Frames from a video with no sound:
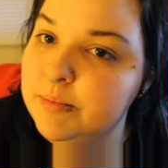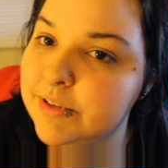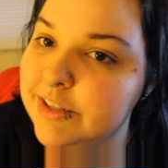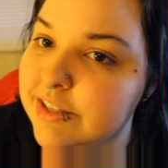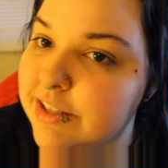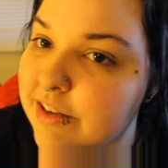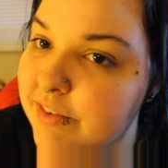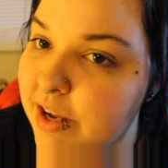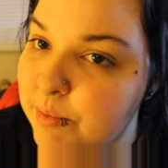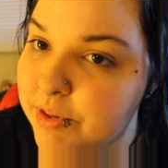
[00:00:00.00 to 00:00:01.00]
put the stuff
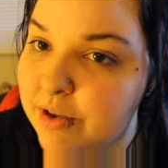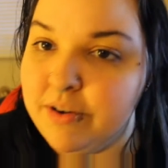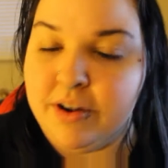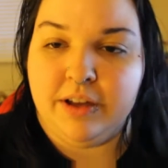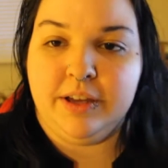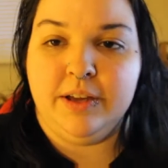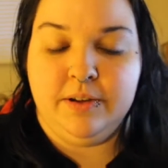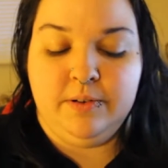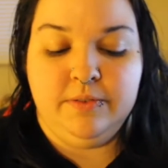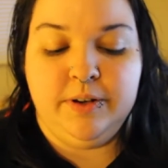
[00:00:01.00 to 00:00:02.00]
down without knocking
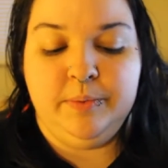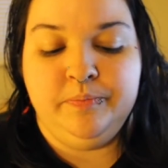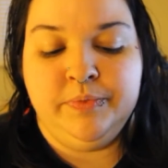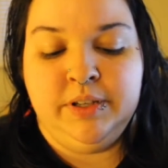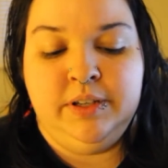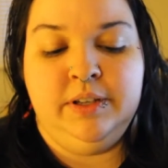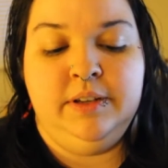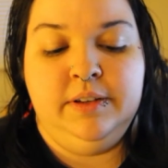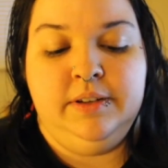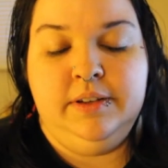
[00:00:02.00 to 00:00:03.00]
it over.
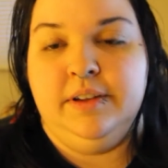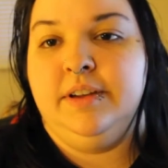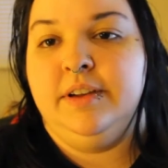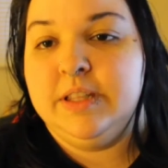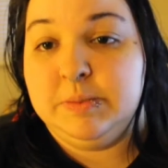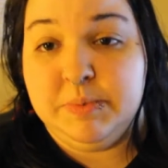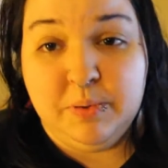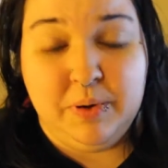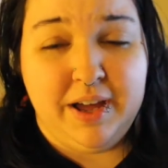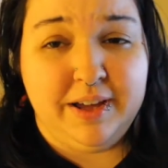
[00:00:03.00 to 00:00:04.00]
It's been a
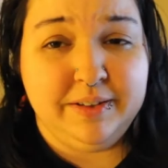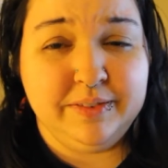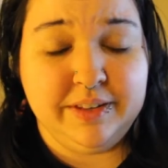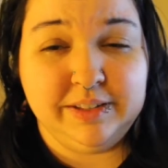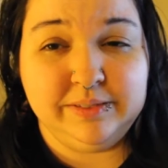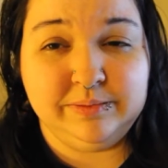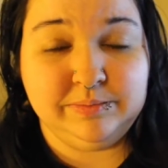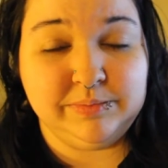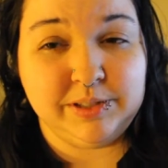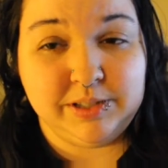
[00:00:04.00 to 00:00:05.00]
while
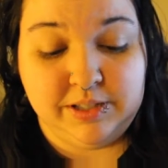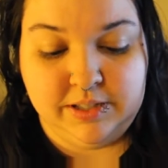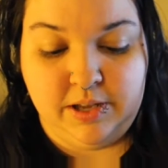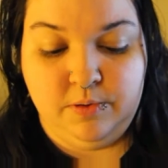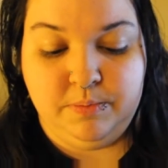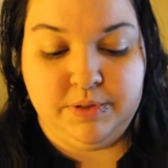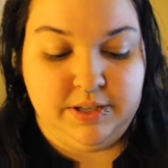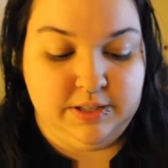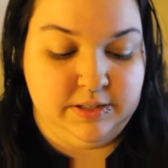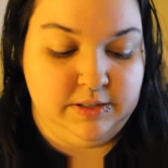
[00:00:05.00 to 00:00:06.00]
since I opened
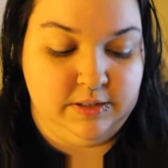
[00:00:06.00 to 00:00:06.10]
this.